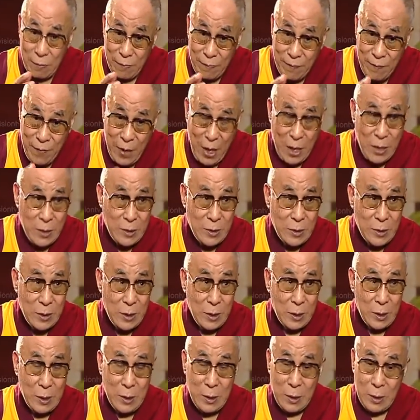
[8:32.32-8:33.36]
find
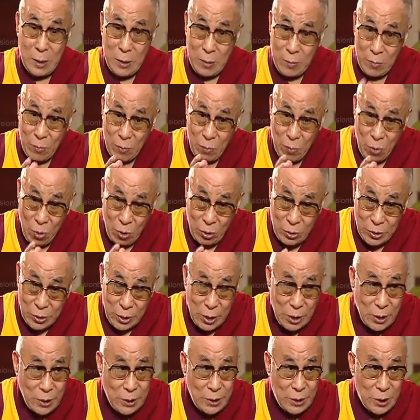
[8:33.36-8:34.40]
more
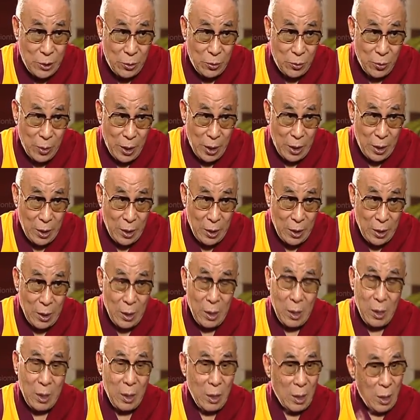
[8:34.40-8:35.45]
realistic way.
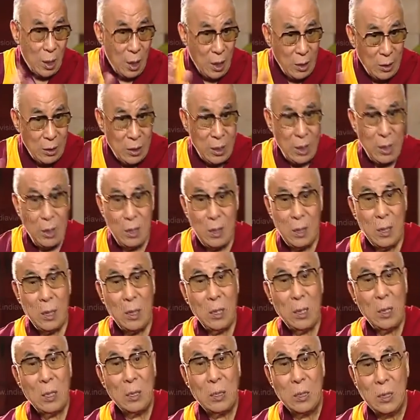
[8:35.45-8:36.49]
I think
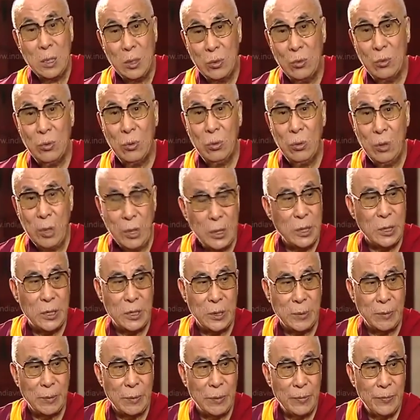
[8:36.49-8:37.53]
new leadership,